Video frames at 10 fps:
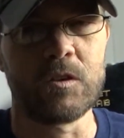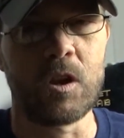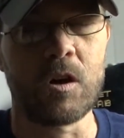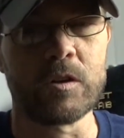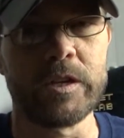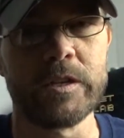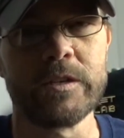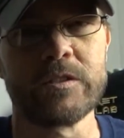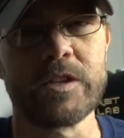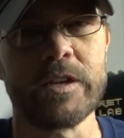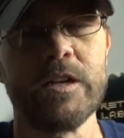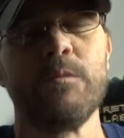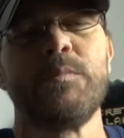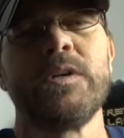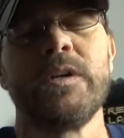login set
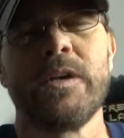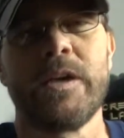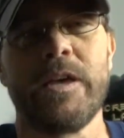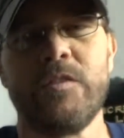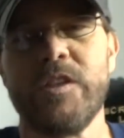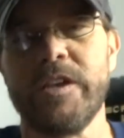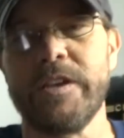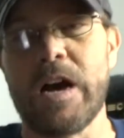up and then